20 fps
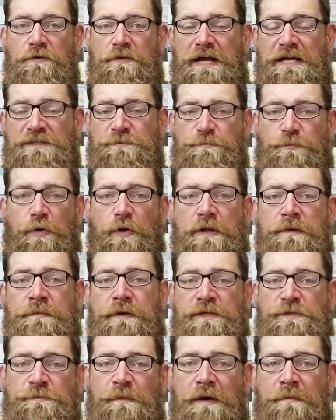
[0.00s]
That's pretty
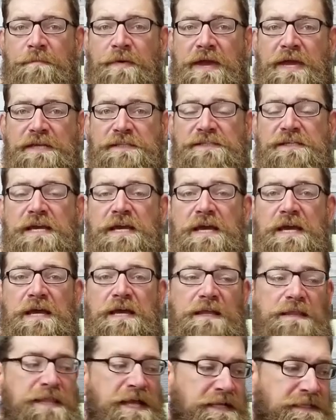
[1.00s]
much my base.
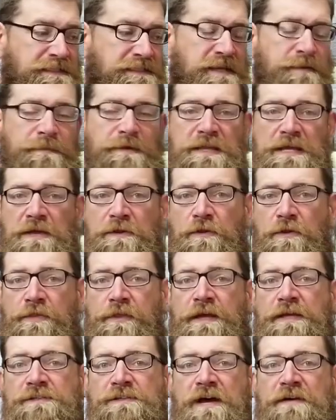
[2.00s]
Then some of the other things,